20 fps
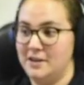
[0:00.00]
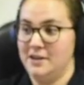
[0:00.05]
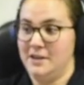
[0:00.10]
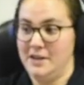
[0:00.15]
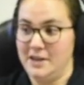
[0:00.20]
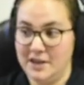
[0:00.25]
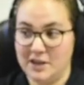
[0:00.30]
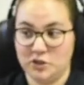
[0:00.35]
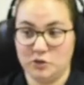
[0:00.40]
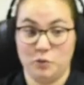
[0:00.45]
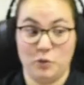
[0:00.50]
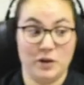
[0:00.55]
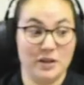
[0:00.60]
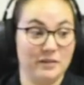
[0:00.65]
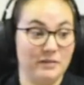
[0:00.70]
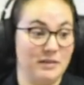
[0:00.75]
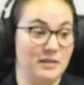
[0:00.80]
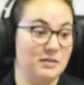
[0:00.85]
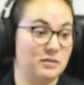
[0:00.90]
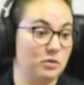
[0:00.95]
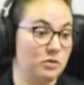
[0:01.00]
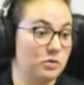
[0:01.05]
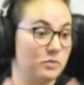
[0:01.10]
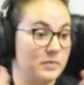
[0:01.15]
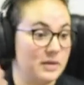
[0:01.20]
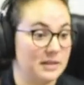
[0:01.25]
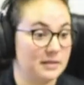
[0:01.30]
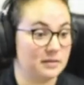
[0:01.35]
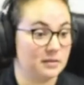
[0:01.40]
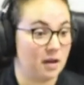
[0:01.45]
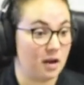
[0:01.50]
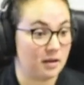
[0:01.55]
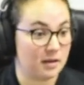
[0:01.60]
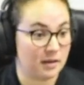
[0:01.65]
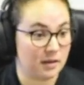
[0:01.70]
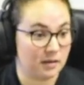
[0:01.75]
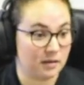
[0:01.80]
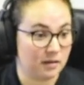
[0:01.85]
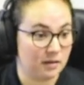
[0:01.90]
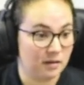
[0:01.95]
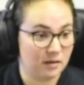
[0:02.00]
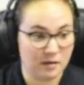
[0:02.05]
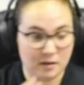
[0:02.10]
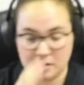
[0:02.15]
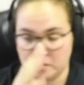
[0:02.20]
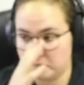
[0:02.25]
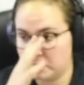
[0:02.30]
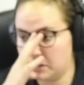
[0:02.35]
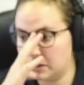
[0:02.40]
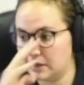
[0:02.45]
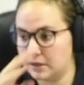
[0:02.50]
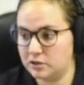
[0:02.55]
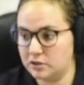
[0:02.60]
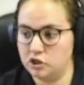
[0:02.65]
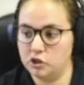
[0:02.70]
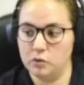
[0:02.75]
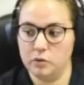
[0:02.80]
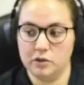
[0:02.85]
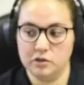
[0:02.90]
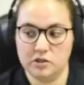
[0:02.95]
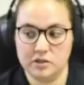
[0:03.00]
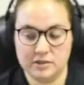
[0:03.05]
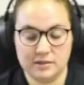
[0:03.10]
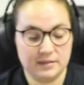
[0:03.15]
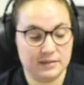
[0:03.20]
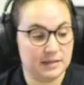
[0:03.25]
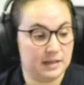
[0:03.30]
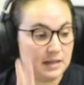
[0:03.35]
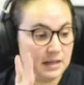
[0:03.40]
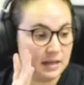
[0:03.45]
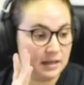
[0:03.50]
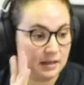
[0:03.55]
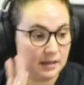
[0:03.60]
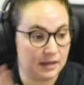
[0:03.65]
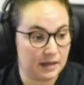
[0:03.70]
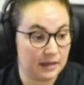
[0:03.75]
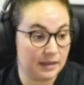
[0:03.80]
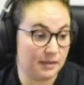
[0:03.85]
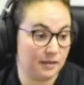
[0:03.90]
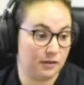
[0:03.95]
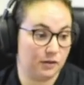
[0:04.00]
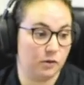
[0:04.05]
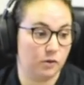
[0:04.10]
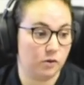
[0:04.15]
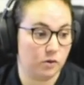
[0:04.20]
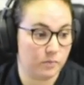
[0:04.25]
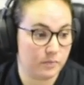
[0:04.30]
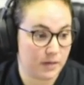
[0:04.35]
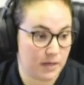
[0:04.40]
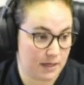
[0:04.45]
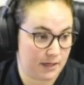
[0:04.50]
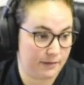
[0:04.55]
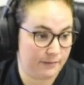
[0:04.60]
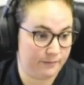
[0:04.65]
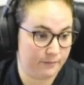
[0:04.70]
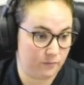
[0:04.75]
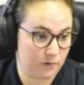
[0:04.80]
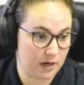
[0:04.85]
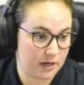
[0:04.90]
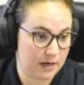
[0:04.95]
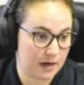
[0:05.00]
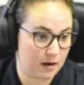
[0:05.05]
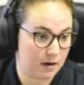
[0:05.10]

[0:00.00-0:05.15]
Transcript: each one of these Google Meets talking because you are just sitting in the Google Meet right now.